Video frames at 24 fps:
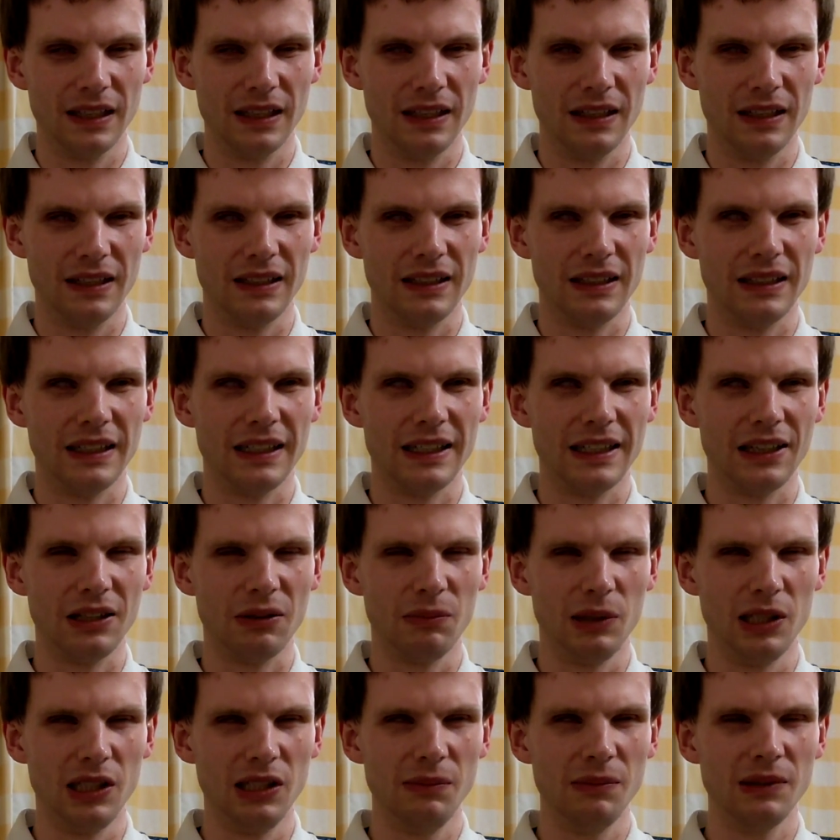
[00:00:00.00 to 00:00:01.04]
At the
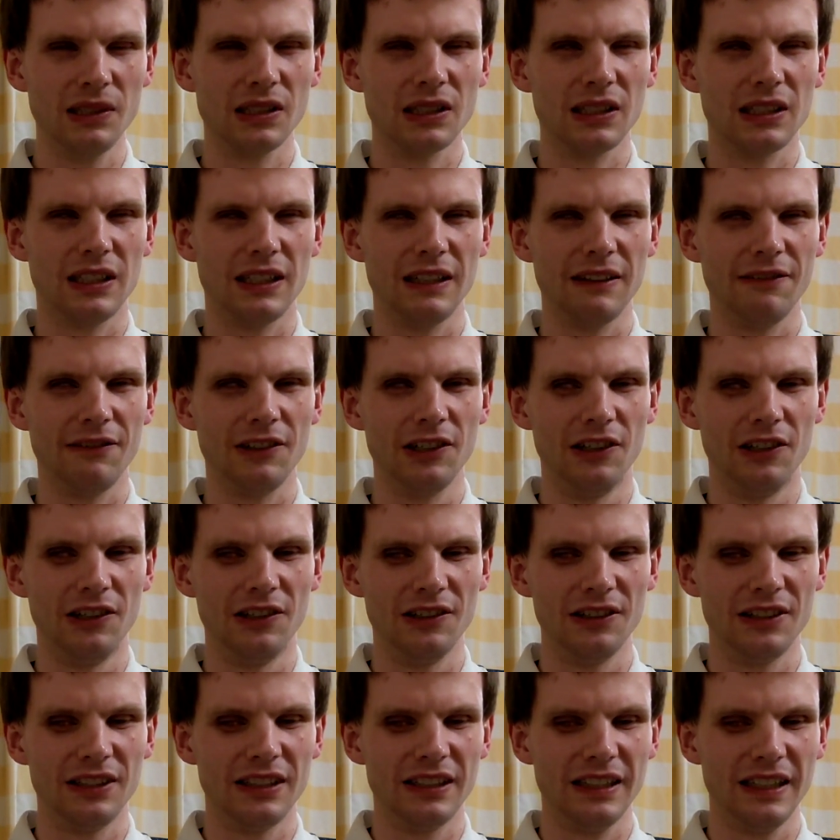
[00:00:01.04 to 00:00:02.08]
moment I've
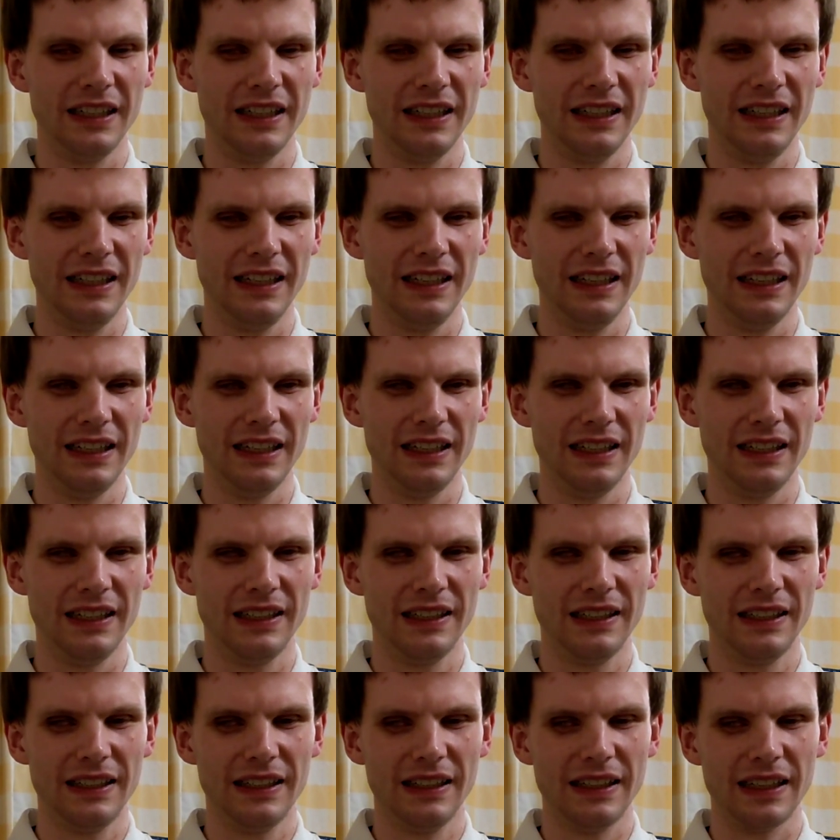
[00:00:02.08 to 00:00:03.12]
got a
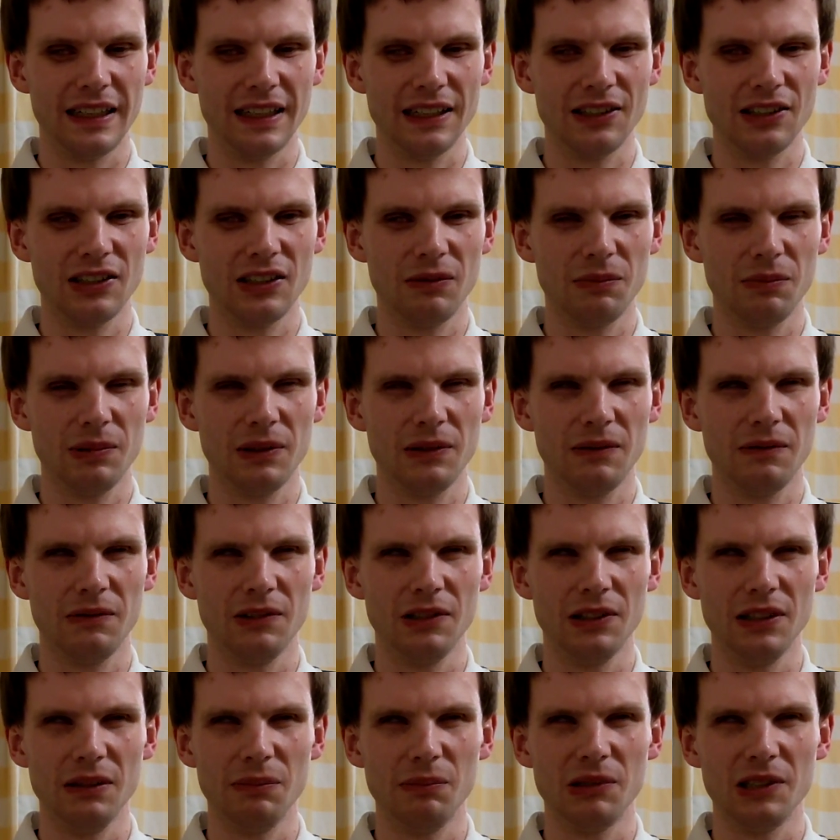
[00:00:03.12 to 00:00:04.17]
hand stop for
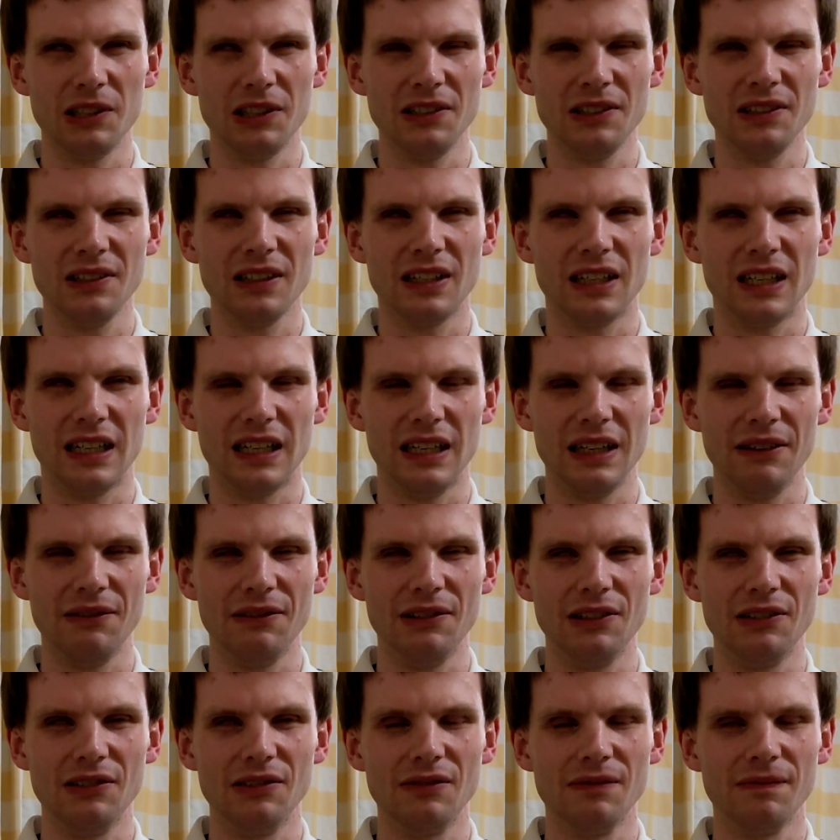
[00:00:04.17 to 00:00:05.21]
the prone. I
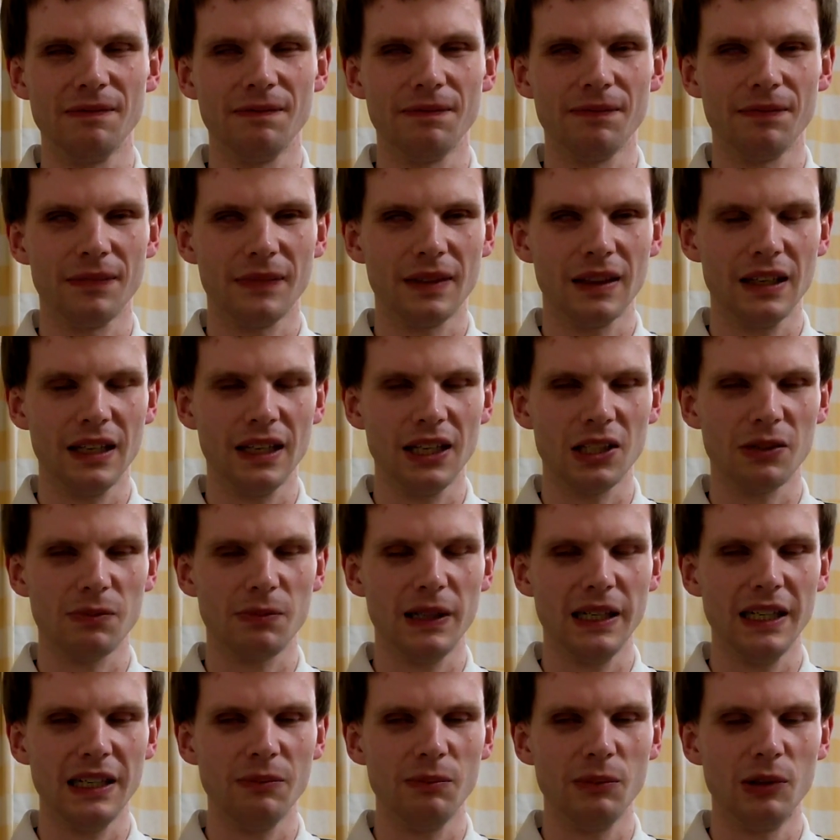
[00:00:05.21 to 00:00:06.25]
will
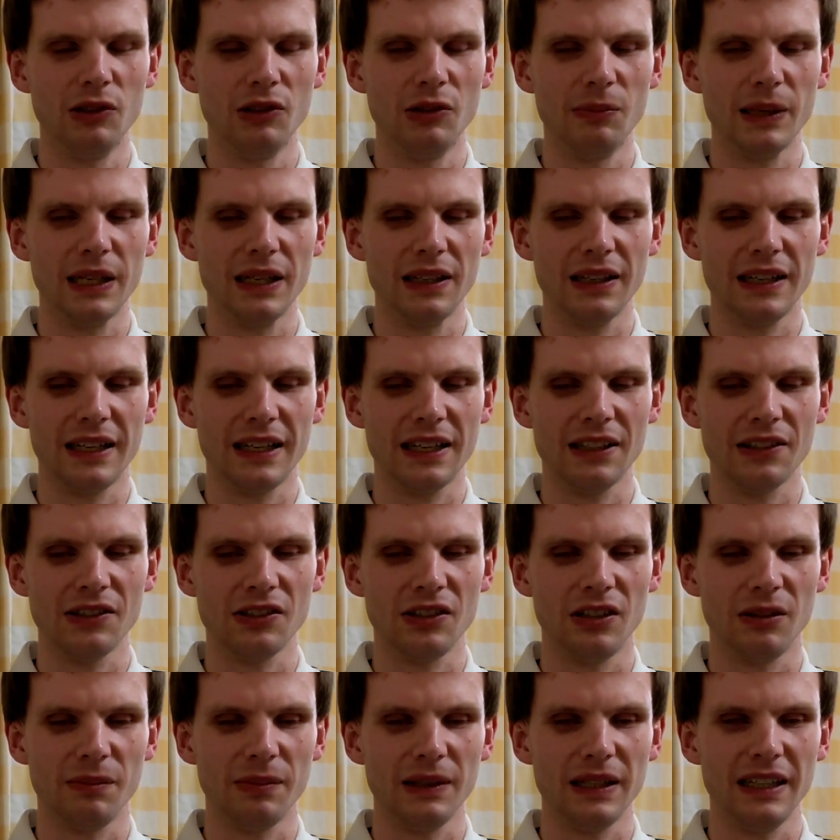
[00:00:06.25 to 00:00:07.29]
explain more about the hand
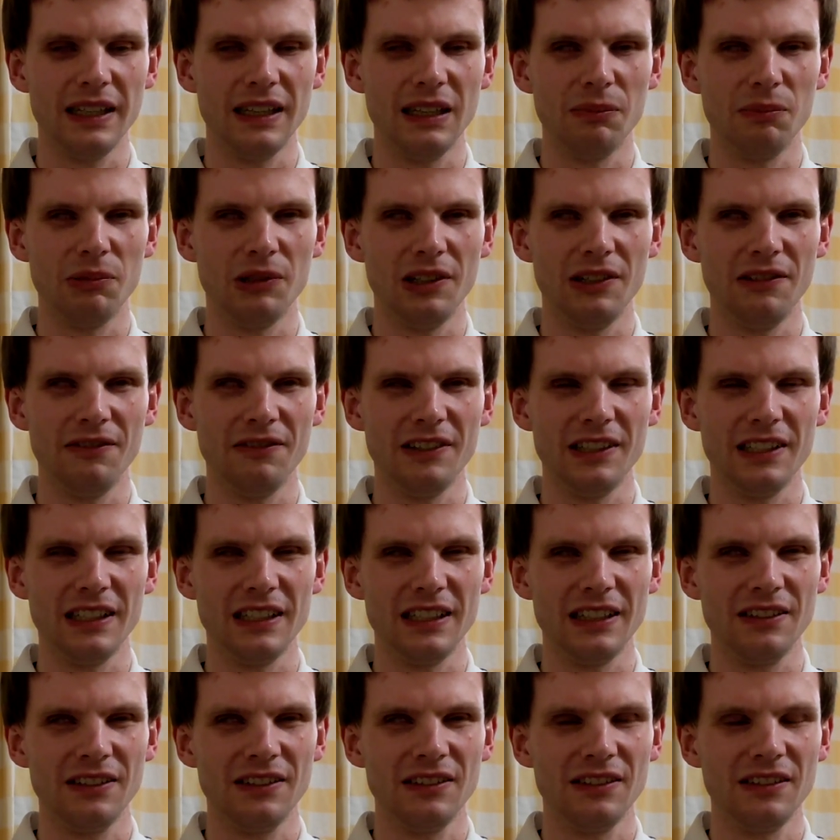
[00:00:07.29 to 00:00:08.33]
stop in the prone
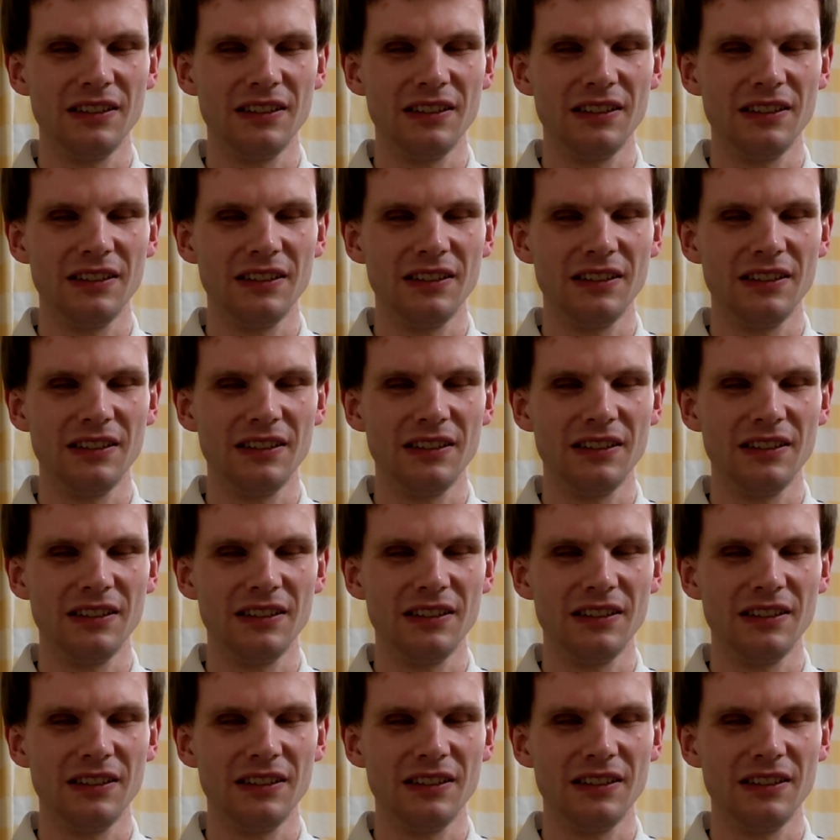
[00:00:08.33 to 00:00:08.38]
video.